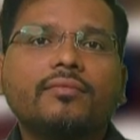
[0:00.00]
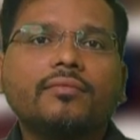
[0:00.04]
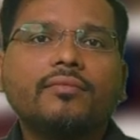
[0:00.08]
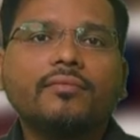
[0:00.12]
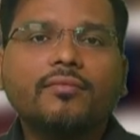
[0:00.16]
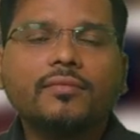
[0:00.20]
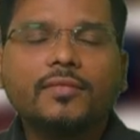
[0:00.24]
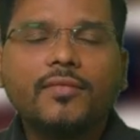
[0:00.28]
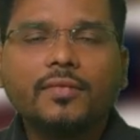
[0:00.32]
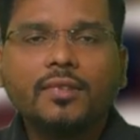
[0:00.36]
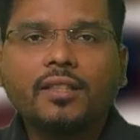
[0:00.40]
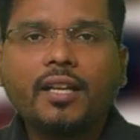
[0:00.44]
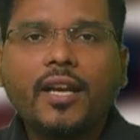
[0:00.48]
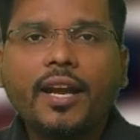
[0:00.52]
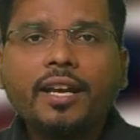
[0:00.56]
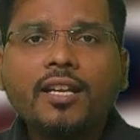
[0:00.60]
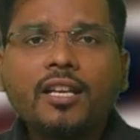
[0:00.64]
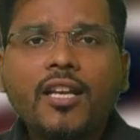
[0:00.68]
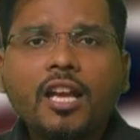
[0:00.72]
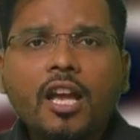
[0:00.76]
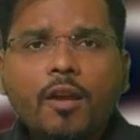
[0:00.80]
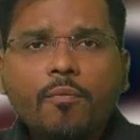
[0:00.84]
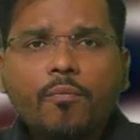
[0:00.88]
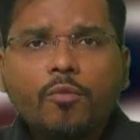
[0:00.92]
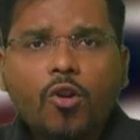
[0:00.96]
Right?
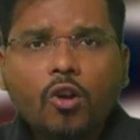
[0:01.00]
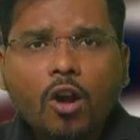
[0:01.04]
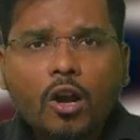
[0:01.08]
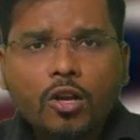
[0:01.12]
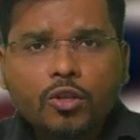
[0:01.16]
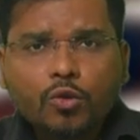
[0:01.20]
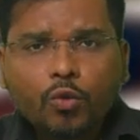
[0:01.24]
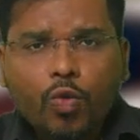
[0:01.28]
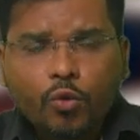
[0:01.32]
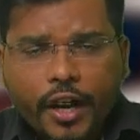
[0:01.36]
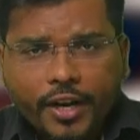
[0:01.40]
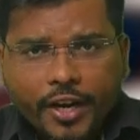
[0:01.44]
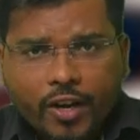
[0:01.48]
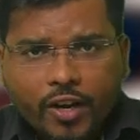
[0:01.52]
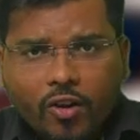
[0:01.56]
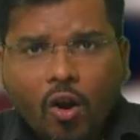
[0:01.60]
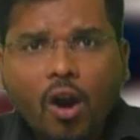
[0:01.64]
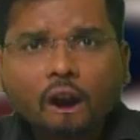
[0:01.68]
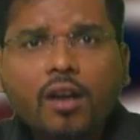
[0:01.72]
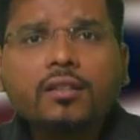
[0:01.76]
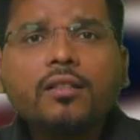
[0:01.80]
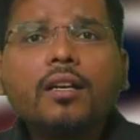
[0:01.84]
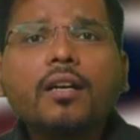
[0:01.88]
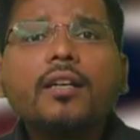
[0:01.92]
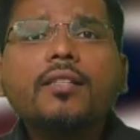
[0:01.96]
Because who record the
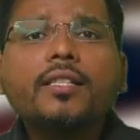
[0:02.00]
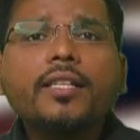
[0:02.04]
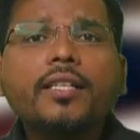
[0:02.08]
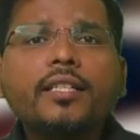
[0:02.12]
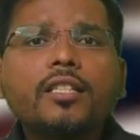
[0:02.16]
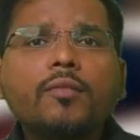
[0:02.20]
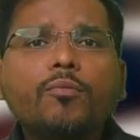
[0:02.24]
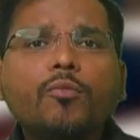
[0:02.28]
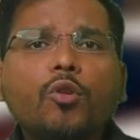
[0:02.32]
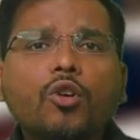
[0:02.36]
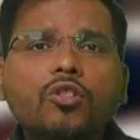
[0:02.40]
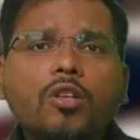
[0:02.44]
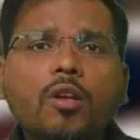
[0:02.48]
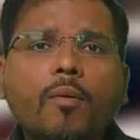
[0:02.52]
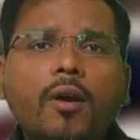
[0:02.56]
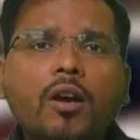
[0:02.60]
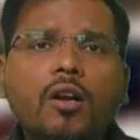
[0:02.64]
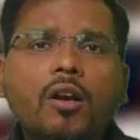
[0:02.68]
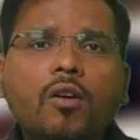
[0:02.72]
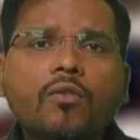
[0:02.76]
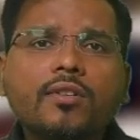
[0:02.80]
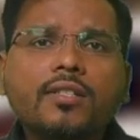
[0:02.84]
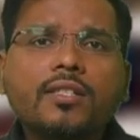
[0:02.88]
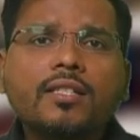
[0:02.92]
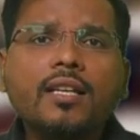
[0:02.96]
asset in the books of accounts,
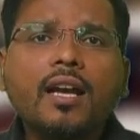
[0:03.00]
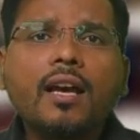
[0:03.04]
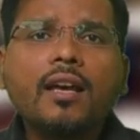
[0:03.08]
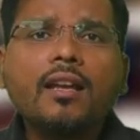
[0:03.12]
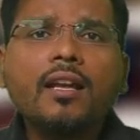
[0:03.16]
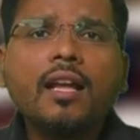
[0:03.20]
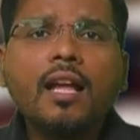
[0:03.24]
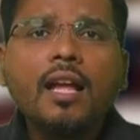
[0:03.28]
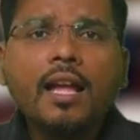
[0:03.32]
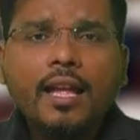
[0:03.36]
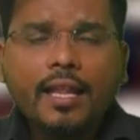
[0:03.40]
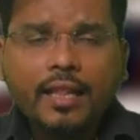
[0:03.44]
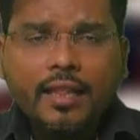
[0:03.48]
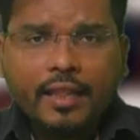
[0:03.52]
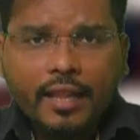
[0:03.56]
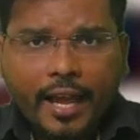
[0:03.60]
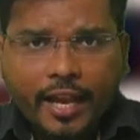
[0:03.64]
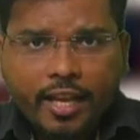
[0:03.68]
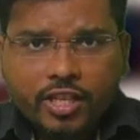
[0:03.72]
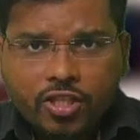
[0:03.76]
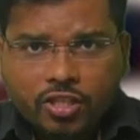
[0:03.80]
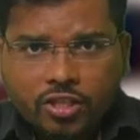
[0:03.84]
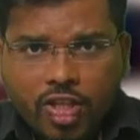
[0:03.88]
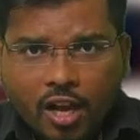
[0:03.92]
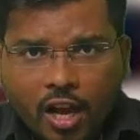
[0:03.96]
sir?
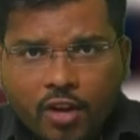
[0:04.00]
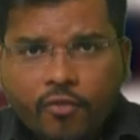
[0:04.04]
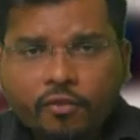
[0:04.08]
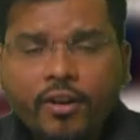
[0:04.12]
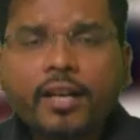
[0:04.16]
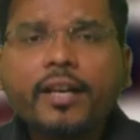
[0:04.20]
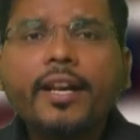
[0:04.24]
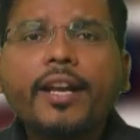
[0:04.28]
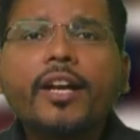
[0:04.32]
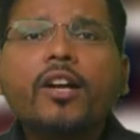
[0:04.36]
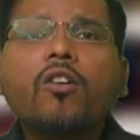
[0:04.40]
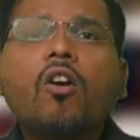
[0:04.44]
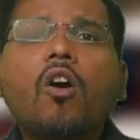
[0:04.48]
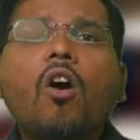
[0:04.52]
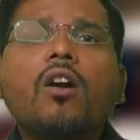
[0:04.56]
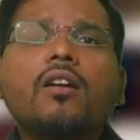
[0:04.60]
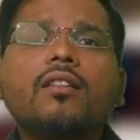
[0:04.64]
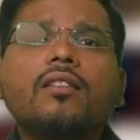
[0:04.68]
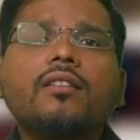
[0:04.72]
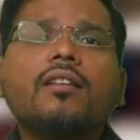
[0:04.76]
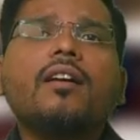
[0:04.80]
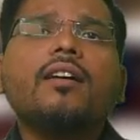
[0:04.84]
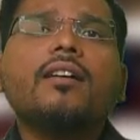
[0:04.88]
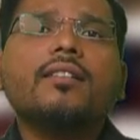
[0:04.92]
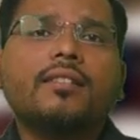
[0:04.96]
Lessor will record the
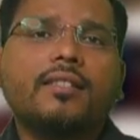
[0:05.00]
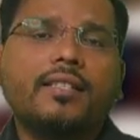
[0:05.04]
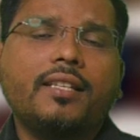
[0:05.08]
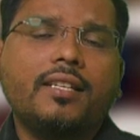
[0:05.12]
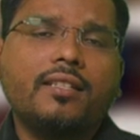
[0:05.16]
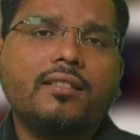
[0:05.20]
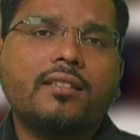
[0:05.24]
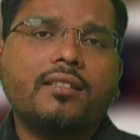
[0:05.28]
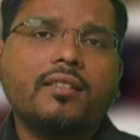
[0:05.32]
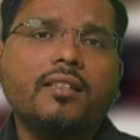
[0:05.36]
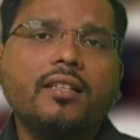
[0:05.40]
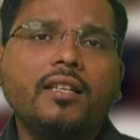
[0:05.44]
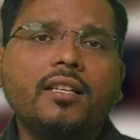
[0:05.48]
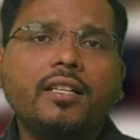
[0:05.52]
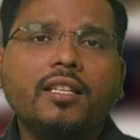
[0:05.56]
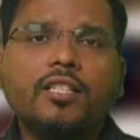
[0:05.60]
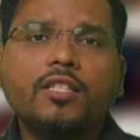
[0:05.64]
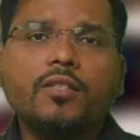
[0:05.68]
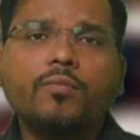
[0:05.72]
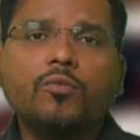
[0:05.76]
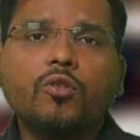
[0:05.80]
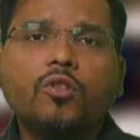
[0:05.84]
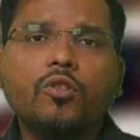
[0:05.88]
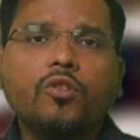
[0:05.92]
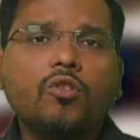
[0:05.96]
asset in his book,
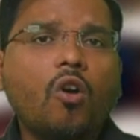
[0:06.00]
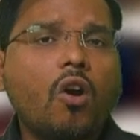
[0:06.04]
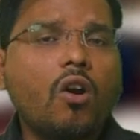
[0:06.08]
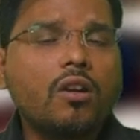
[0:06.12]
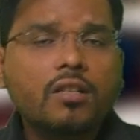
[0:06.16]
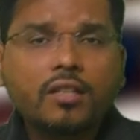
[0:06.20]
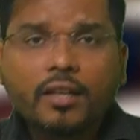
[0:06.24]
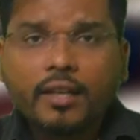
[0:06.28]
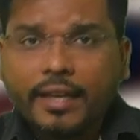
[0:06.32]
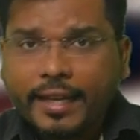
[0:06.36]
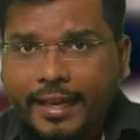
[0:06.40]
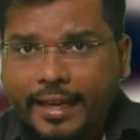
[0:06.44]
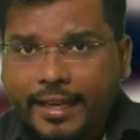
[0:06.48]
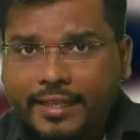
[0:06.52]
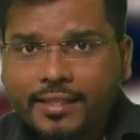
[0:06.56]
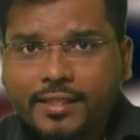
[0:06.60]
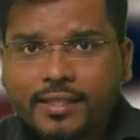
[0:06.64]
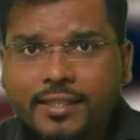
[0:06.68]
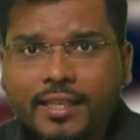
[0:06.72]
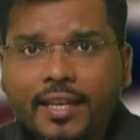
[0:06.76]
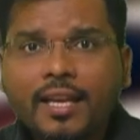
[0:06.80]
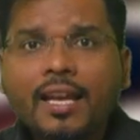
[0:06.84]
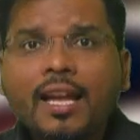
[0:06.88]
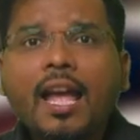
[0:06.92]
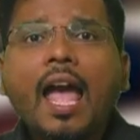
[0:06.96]
not a lessee.
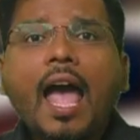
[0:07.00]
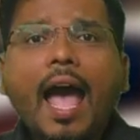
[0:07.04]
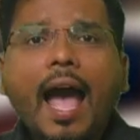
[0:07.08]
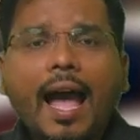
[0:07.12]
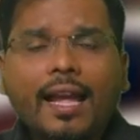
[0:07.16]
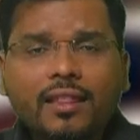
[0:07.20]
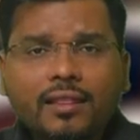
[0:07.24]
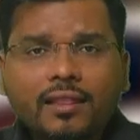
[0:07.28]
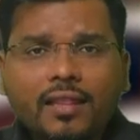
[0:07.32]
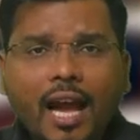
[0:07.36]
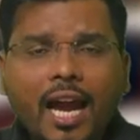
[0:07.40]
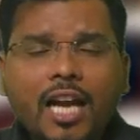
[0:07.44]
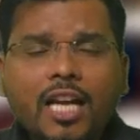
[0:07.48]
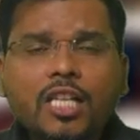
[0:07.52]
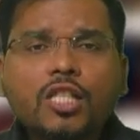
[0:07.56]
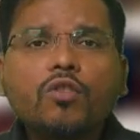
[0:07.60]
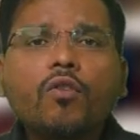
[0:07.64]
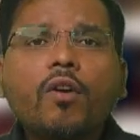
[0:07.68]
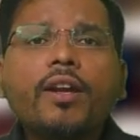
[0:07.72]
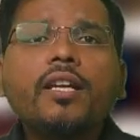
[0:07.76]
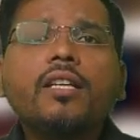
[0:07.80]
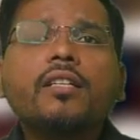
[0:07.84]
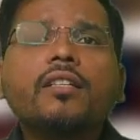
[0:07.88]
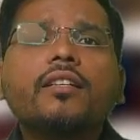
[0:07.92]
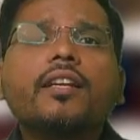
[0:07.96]
And that's why in
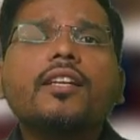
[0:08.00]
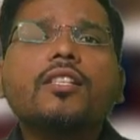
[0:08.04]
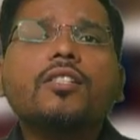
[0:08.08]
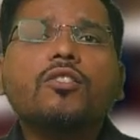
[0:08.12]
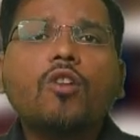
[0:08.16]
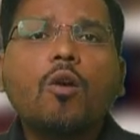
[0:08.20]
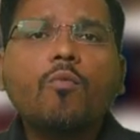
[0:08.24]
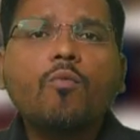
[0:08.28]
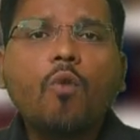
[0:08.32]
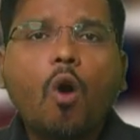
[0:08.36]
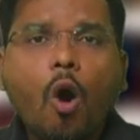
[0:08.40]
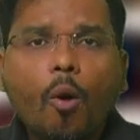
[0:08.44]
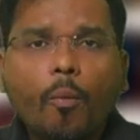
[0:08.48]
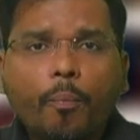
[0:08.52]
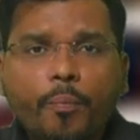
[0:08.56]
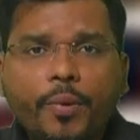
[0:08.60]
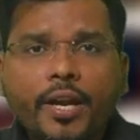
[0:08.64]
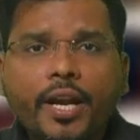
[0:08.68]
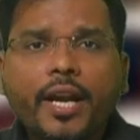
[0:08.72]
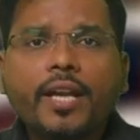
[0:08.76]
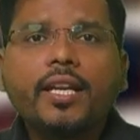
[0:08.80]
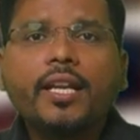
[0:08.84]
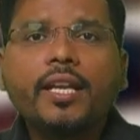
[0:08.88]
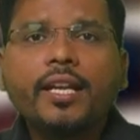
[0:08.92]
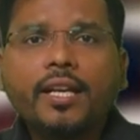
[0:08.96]
case of
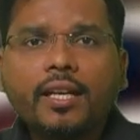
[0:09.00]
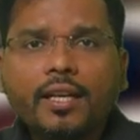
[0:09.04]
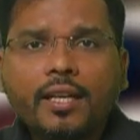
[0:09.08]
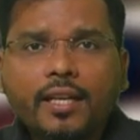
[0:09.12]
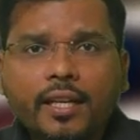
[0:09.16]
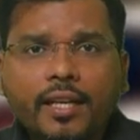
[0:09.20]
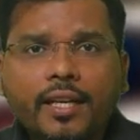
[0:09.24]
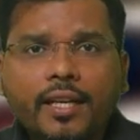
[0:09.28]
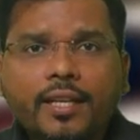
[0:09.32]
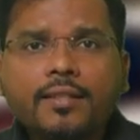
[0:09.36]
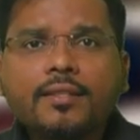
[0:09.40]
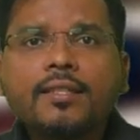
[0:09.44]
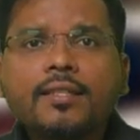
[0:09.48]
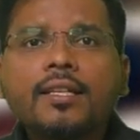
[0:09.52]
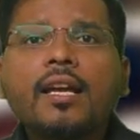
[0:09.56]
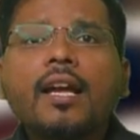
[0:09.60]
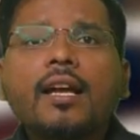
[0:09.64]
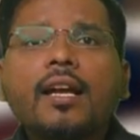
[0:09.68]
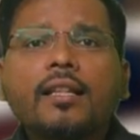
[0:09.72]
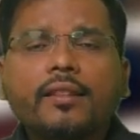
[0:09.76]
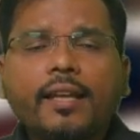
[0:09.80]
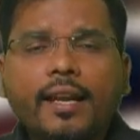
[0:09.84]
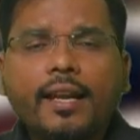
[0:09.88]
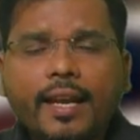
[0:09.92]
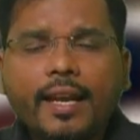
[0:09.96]
operating lease, the
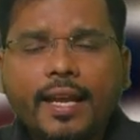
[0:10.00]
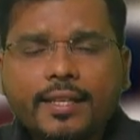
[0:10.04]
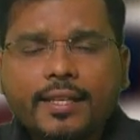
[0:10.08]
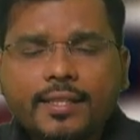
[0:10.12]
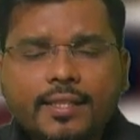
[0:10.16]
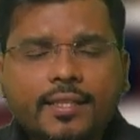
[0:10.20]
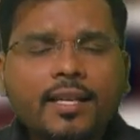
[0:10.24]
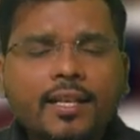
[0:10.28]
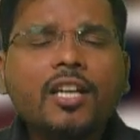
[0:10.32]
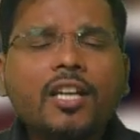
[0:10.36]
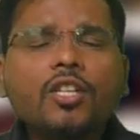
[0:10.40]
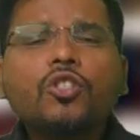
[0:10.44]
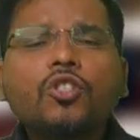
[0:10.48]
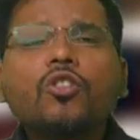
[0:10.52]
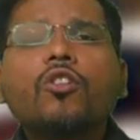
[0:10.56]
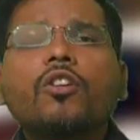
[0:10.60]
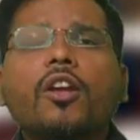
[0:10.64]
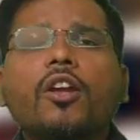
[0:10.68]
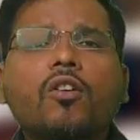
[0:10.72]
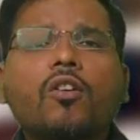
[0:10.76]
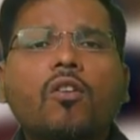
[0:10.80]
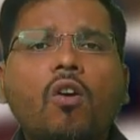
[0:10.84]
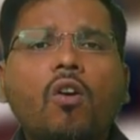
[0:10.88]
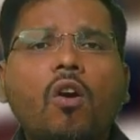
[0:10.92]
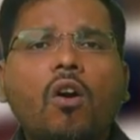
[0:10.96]
lessor should
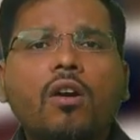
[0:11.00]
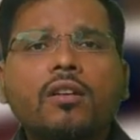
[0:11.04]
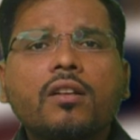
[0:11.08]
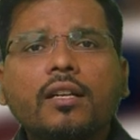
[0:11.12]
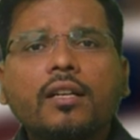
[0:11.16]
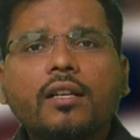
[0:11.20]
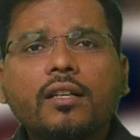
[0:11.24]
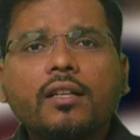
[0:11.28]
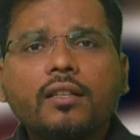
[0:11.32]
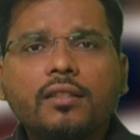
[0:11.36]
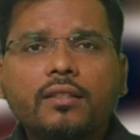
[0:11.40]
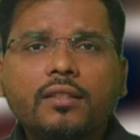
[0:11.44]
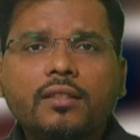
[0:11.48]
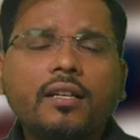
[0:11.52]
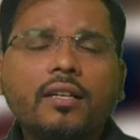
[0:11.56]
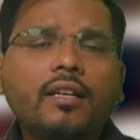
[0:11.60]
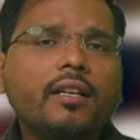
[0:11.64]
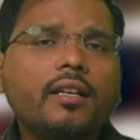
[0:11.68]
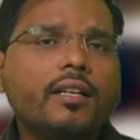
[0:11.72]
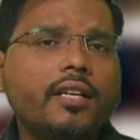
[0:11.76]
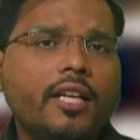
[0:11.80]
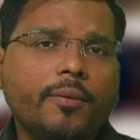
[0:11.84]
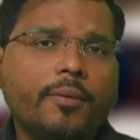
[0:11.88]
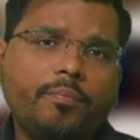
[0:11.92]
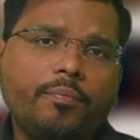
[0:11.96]
record the
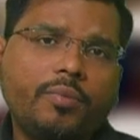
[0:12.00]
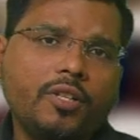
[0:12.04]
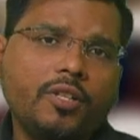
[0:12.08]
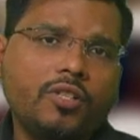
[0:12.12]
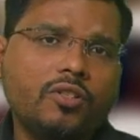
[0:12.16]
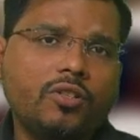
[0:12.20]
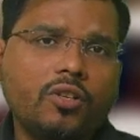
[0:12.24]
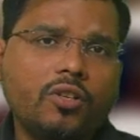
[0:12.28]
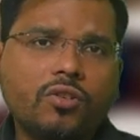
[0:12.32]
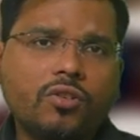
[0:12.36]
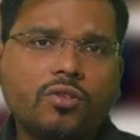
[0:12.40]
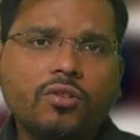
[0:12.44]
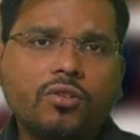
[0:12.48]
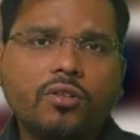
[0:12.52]
depreciation.